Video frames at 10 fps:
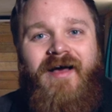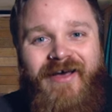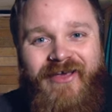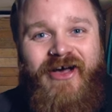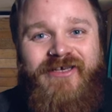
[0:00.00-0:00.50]

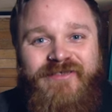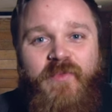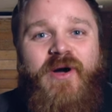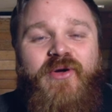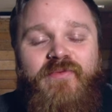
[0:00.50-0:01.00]
Hi guys and
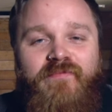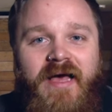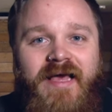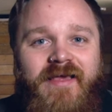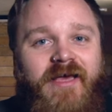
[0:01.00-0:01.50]
welcome
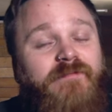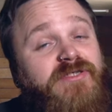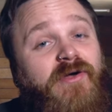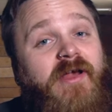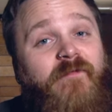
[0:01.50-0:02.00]
back. I'm
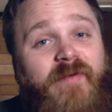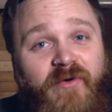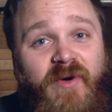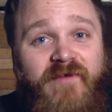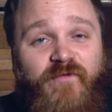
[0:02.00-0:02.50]
sorry I've been
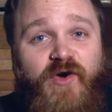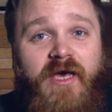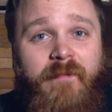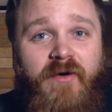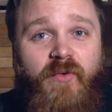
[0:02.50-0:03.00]
away for a
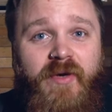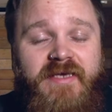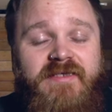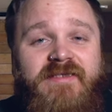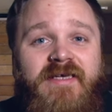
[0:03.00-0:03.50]
couple of
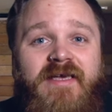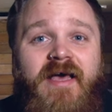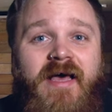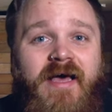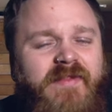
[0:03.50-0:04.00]
weeks.
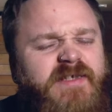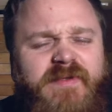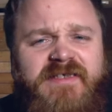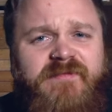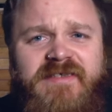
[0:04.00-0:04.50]
There's
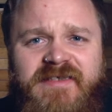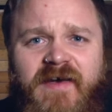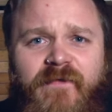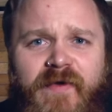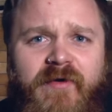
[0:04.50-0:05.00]
been some
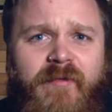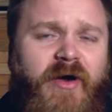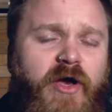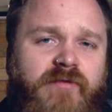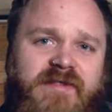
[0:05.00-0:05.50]
stuff here in
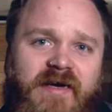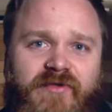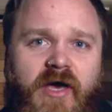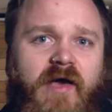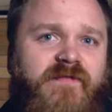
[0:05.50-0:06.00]
my hometown
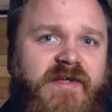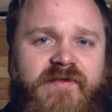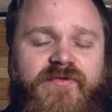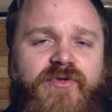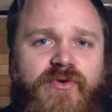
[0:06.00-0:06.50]
that I've
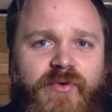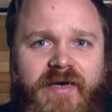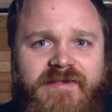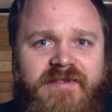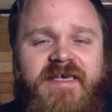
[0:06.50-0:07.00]
needed
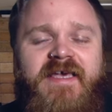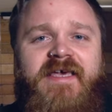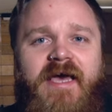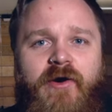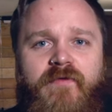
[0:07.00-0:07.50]
to take
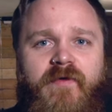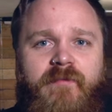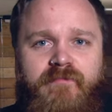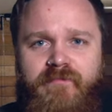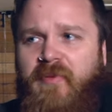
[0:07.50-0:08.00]
care of.
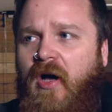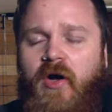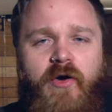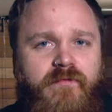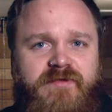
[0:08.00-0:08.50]
I'm
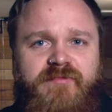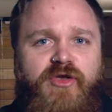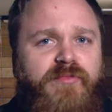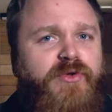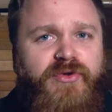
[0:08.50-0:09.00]
part of some
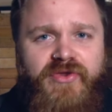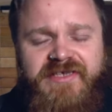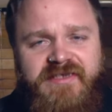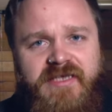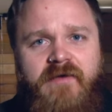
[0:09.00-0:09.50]

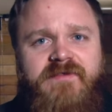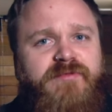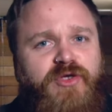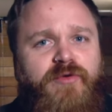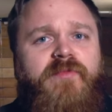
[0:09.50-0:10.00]
community stuff,
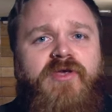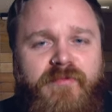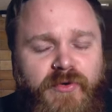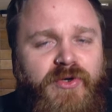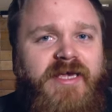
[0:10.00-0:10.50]
some
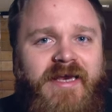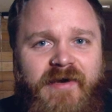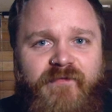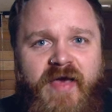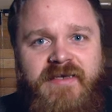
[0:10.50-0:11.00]
community-led
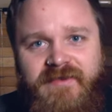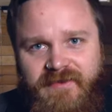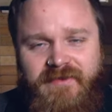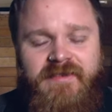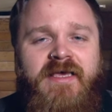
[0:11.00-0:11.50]

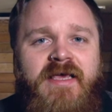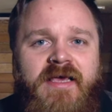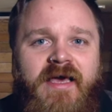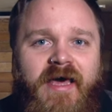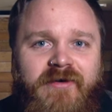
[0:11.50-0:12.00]
events
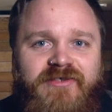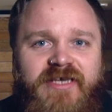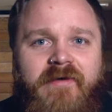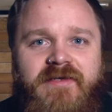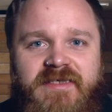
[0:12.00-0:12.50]
and
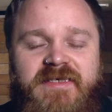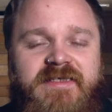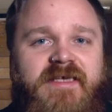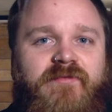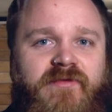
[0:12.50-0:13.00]

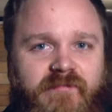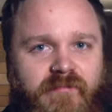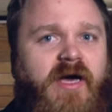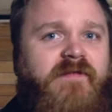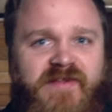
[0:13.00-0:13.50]
charities,
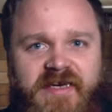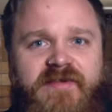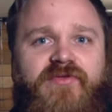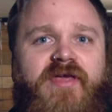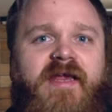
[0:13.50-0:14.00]
and I've
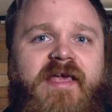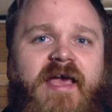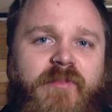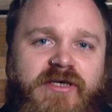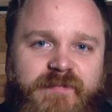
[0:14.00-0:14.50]
needed to
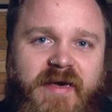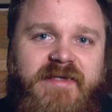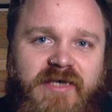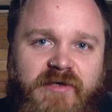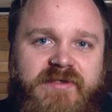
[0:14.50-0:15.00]
dedicate my spare
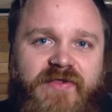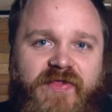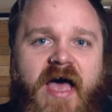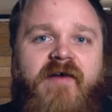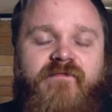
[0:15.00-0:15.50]
time to
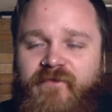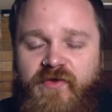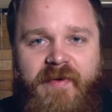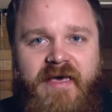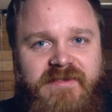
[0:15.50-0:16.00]
that for
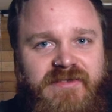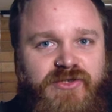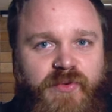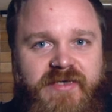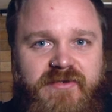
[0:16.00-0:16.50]
the past
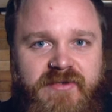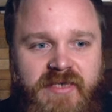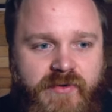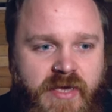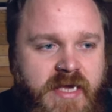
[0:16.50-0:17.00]
2 weeks or
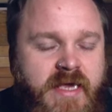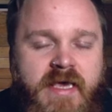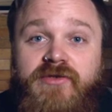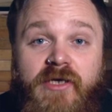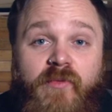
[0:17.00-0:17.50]
so.
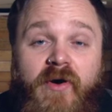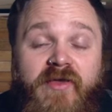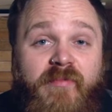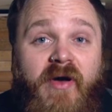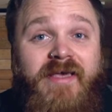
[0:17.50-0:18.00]
Don't worry,
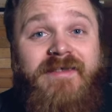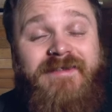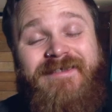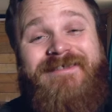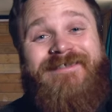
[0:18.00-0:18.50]
the bike is
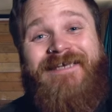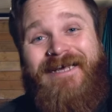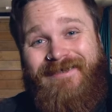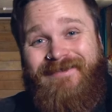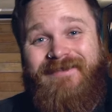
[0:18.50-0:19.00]
in
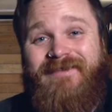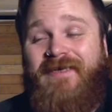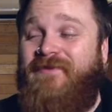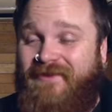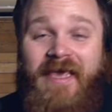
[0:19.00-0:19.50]
exactly the
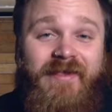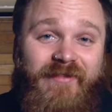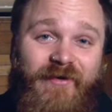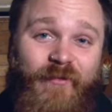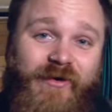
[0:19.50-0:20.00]
same state
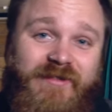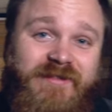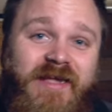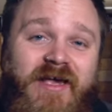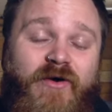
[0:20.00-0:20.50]
that it
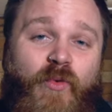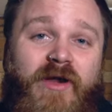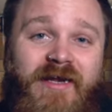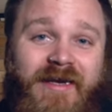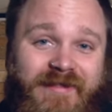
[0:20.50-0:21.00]
was
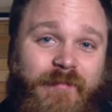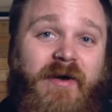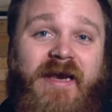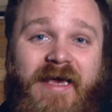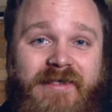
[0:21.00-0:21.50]
when I did
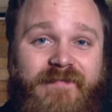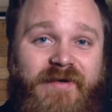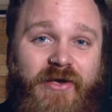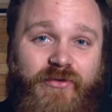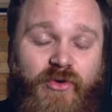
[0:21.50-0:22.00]
my last
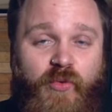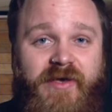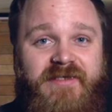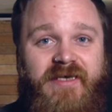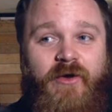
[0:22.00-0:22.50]
video 2
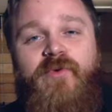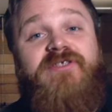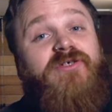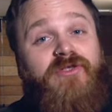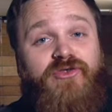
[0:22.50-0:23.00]
weeks ago. We
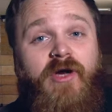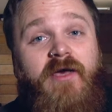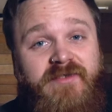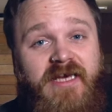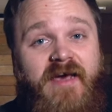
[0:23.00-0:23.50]
took the
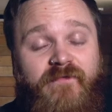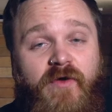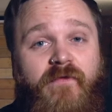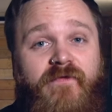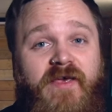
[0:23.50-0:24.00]
drive shaft
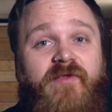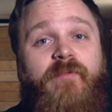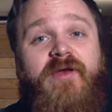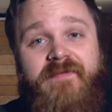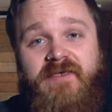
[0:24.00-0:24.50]
off in the
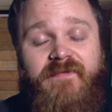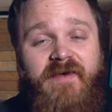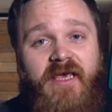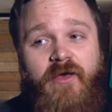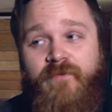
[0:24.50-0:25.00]
previous
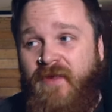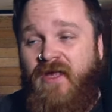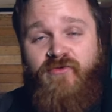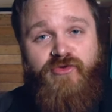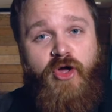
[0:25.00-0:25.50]
video.
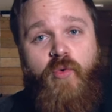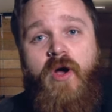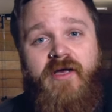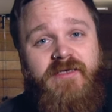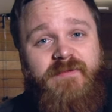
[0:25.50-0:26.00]
No
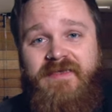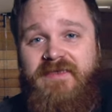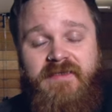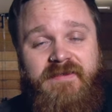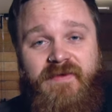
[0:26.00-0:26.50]
work has been
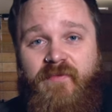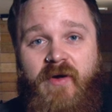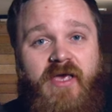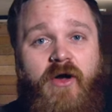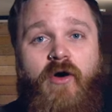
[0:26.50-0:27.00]
done to the
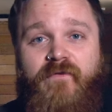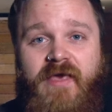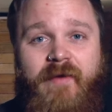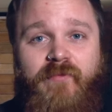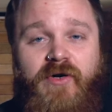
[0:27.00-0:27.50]
bike off
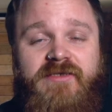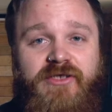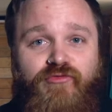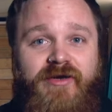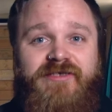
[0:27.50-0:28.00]
camera,
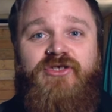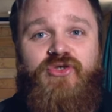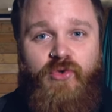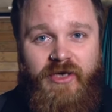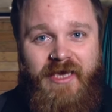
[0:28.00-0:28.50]
so rest
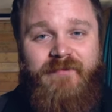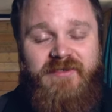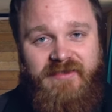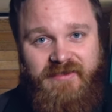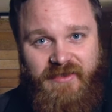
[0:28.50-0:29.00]
assured I am
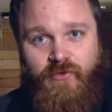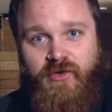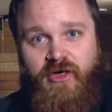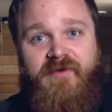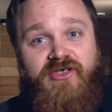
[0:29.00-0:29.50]
still
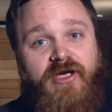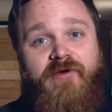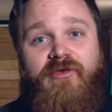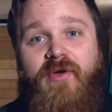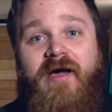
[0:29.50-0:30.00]
going to be
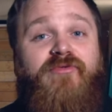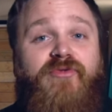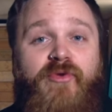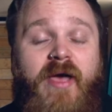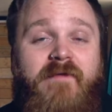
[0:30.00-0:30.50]
showing you how
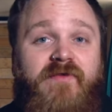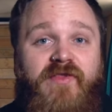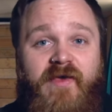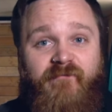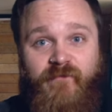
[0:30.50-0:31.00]
to do
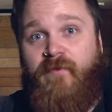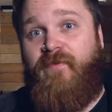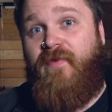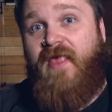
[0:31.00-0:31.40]
everything from